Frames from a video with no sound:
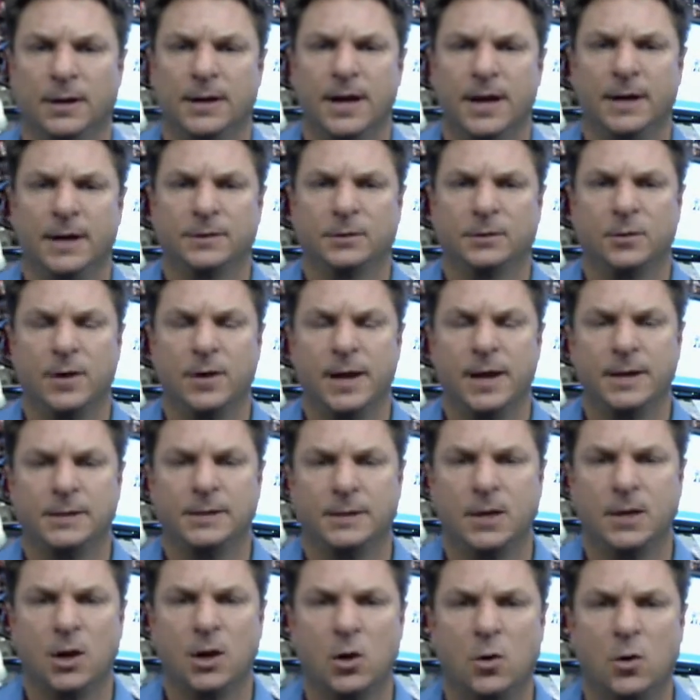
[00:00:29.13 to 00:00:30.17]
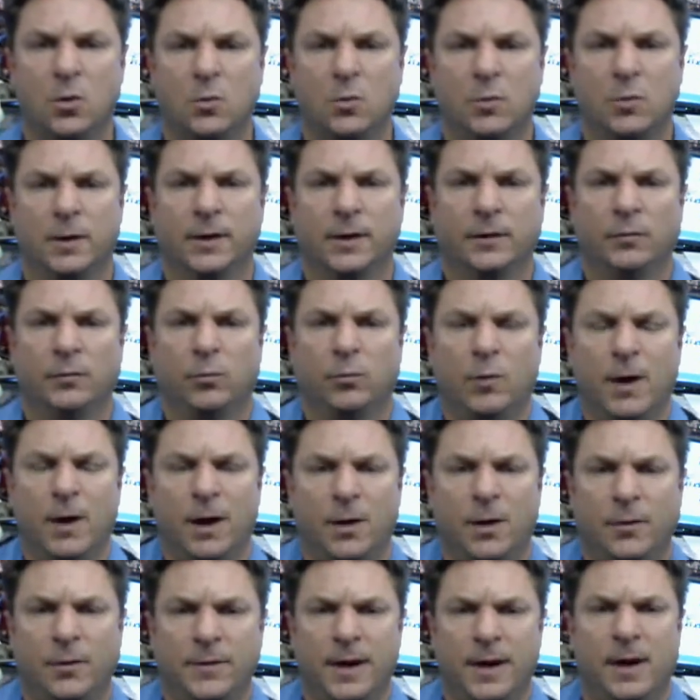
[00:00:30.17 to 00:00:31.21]
yesterday's low as
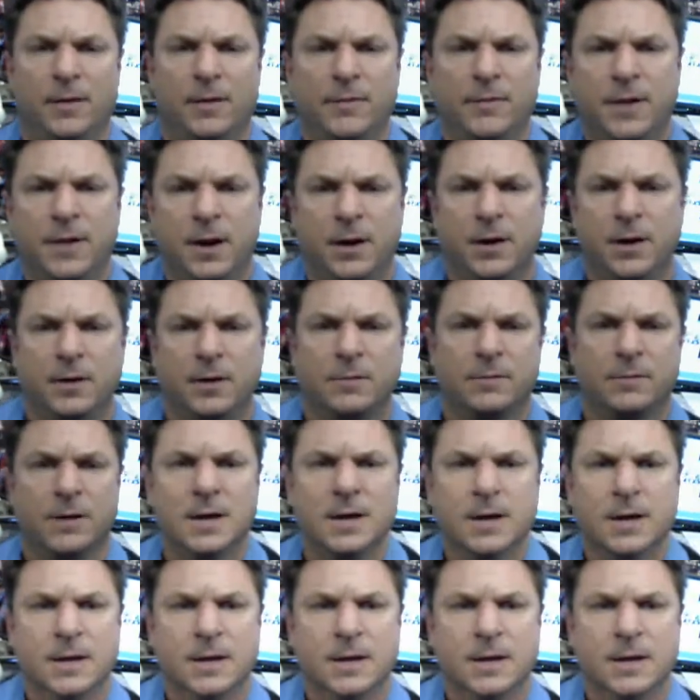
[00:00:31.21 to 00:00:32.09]
well down there.